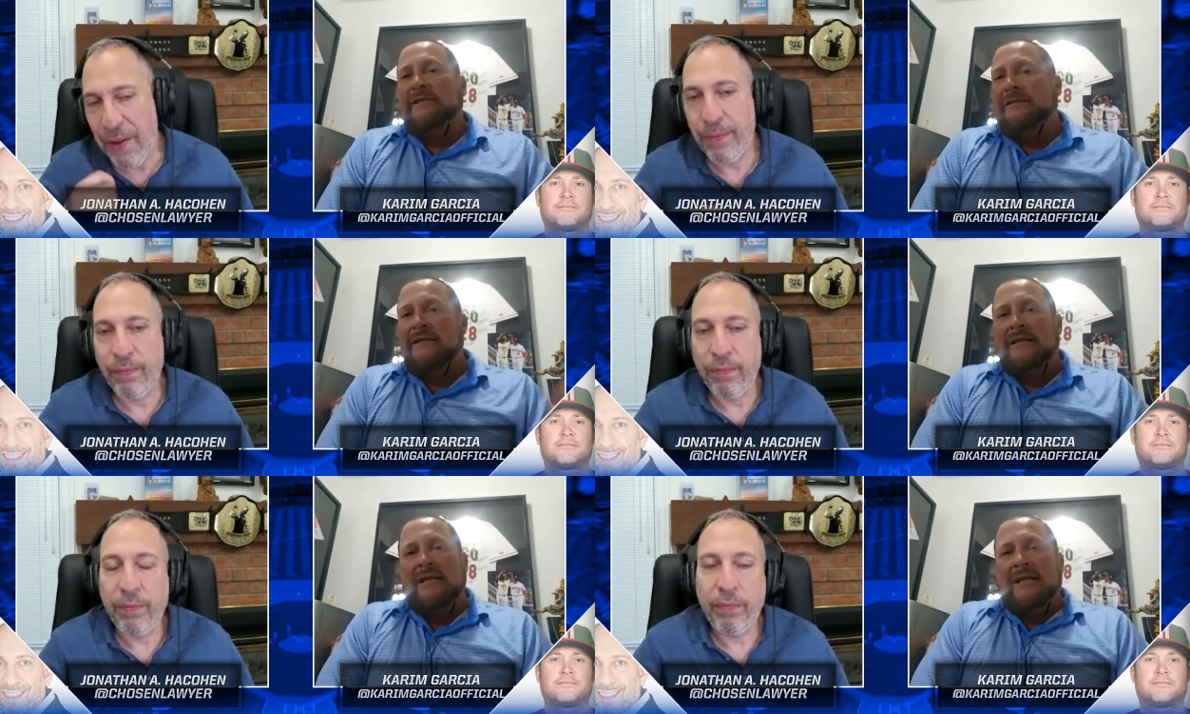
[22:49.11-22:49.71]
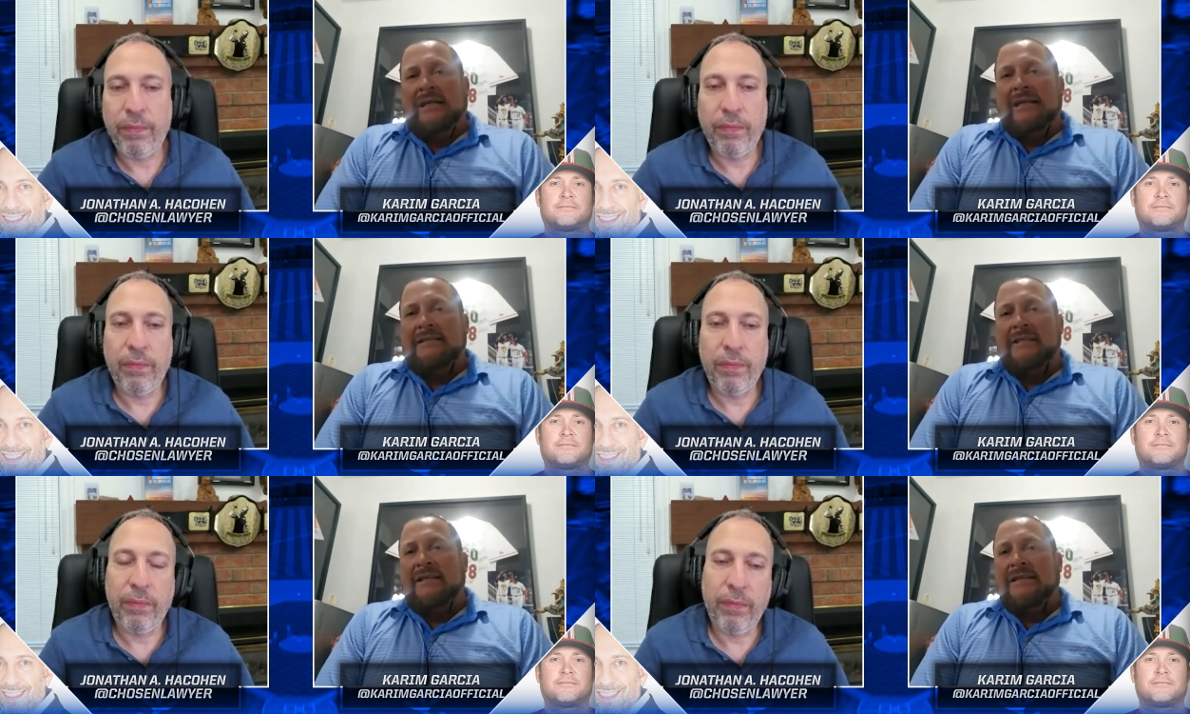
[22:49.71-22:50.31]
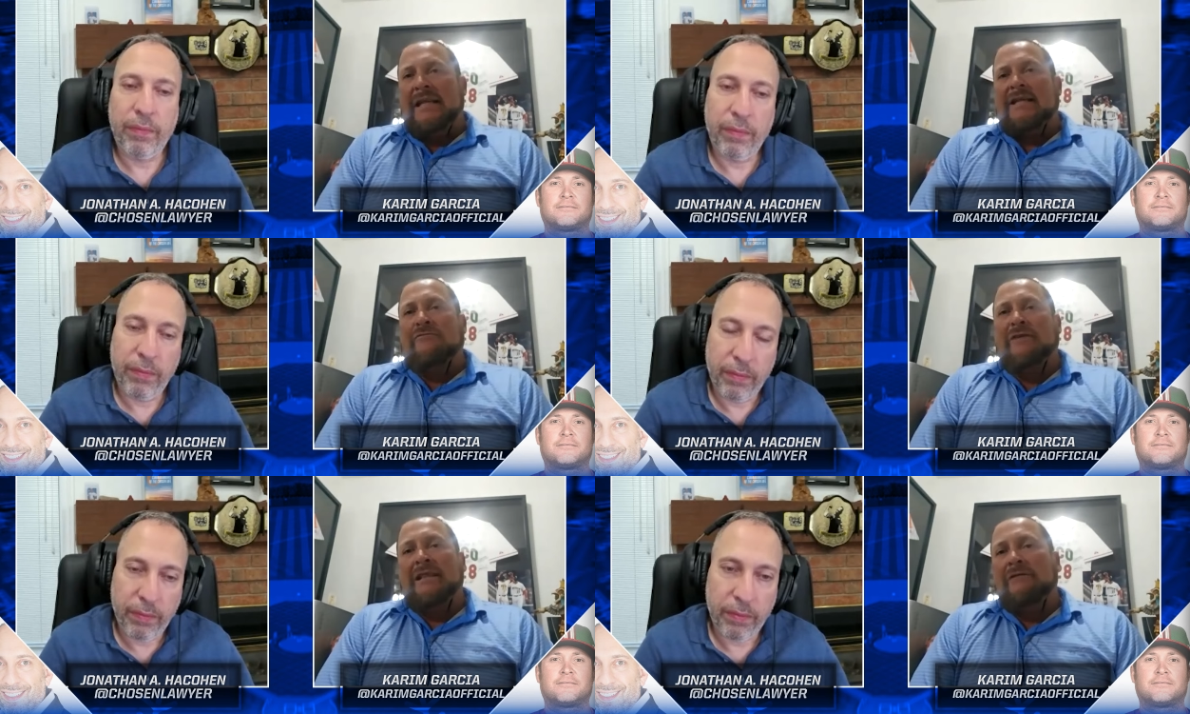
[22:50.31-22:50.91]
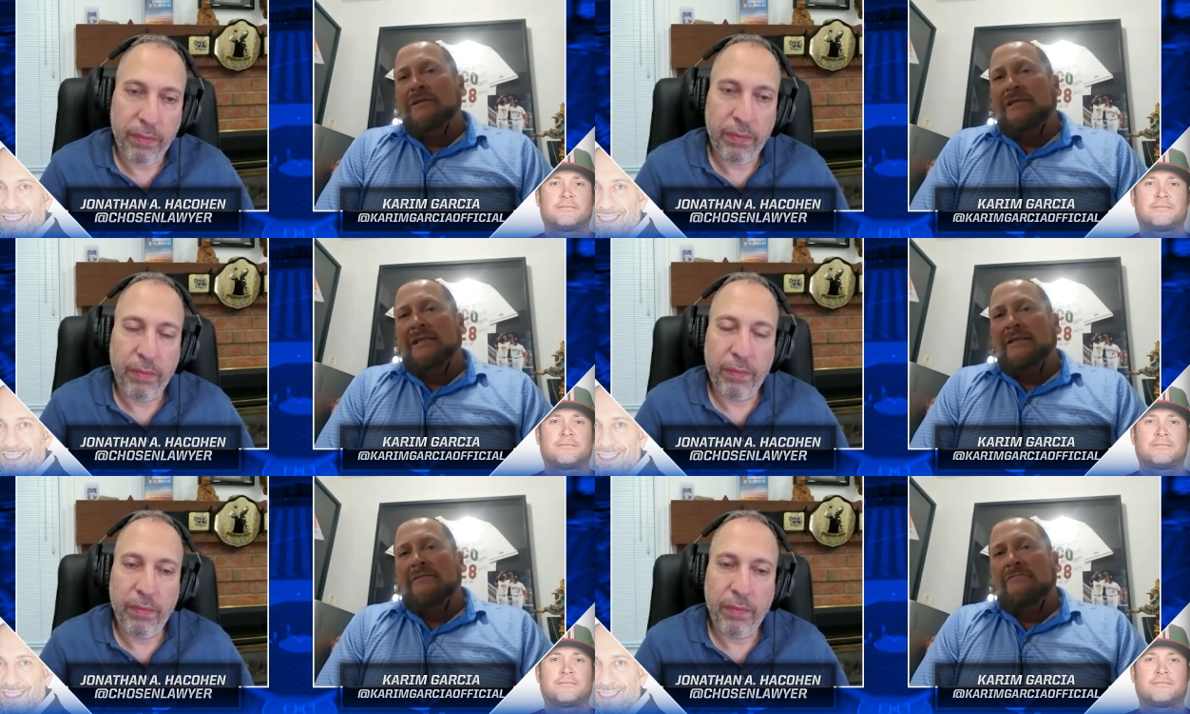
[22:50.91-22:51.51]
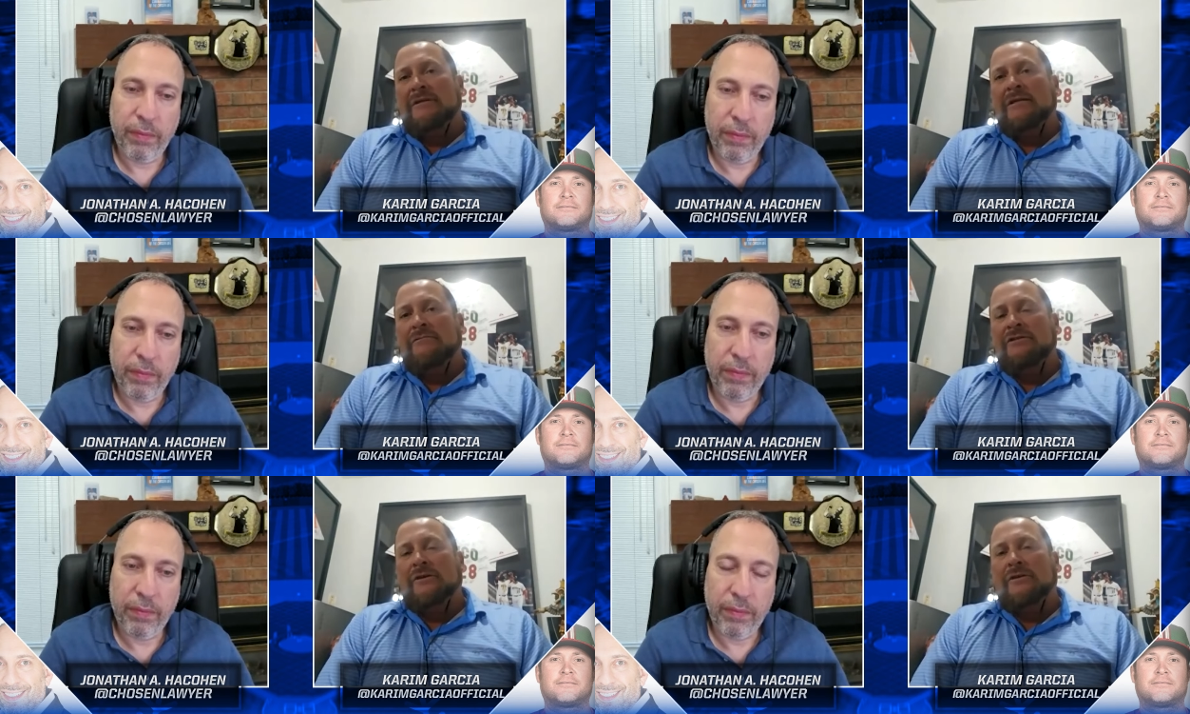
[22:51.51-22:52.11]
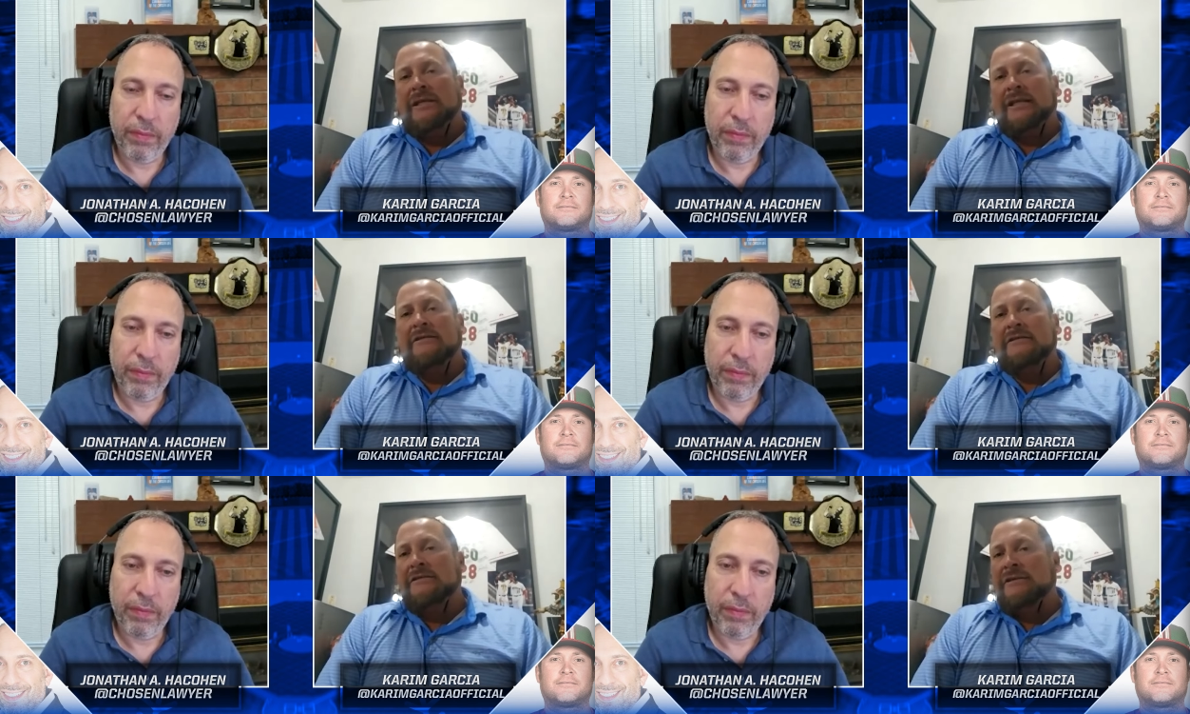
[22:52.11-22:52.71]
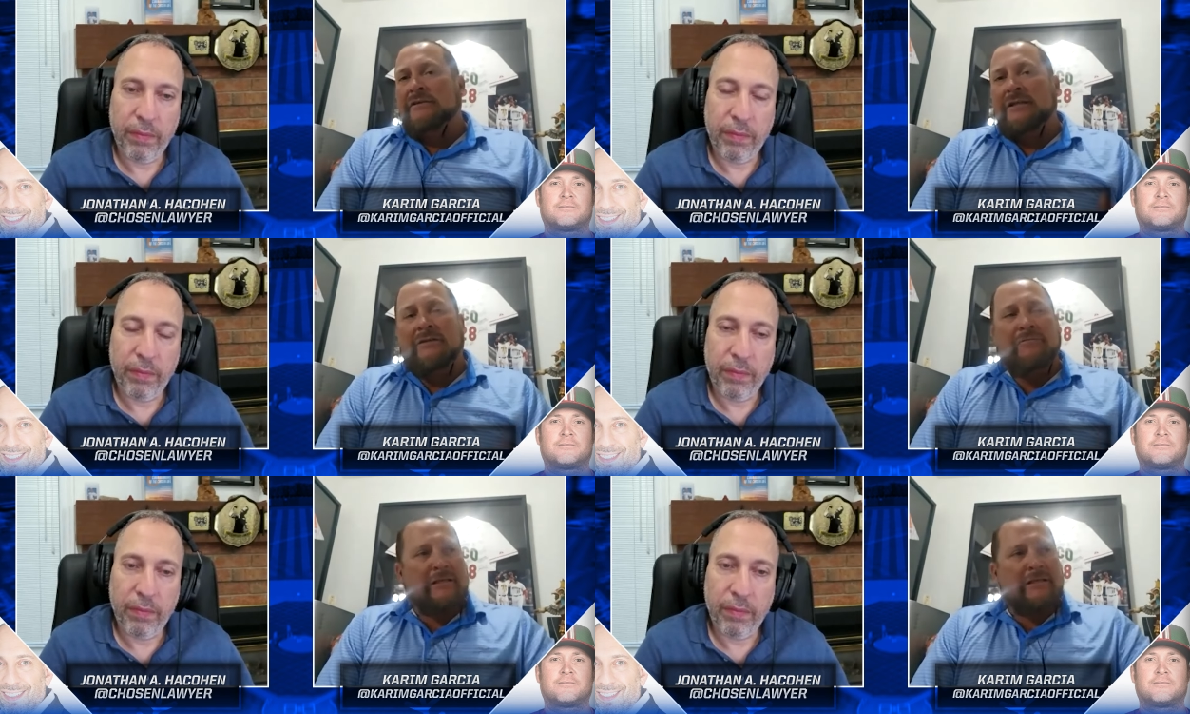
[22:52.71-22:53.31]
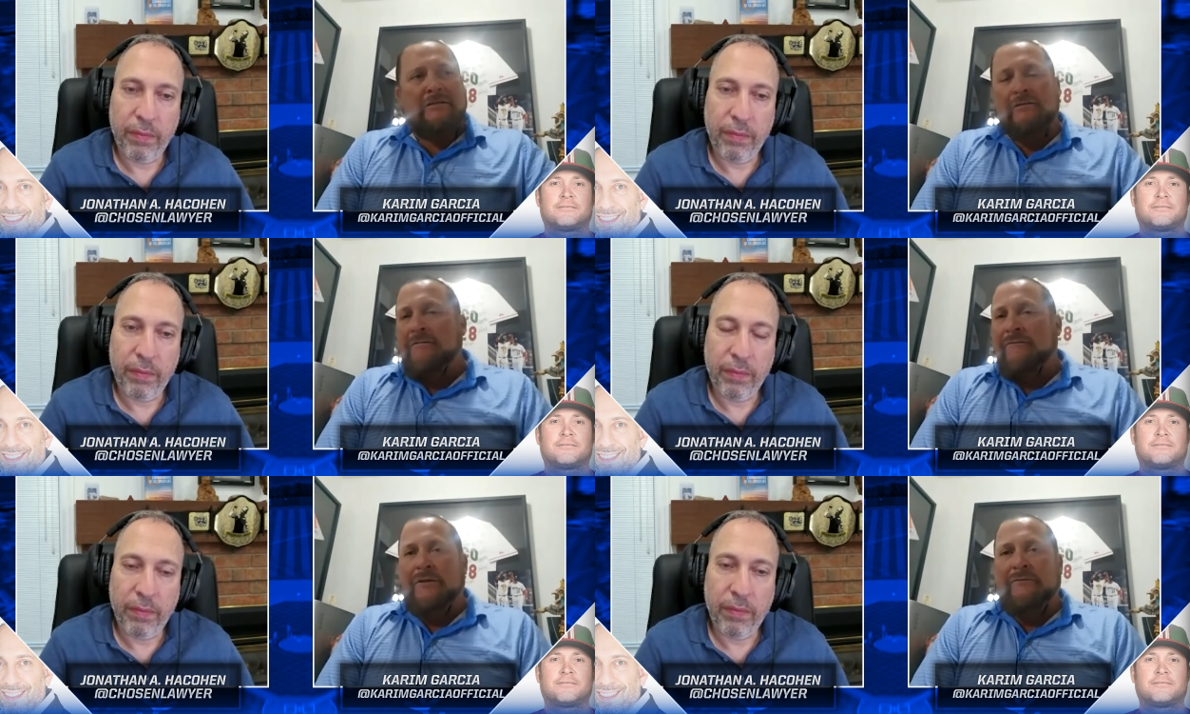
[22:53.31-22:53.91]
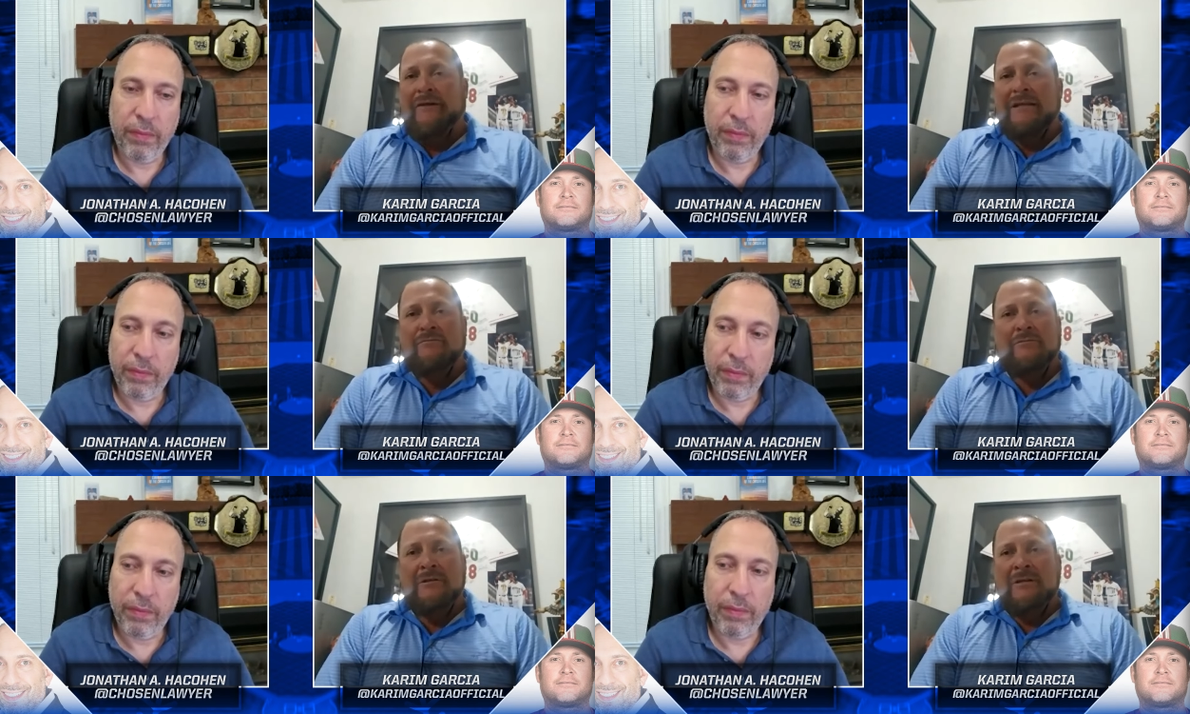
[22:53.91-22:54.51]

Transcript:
Speaker 1: He's sitting dead red, like we say, we chalk the hitters, you know, dead red, just looking for the fastball.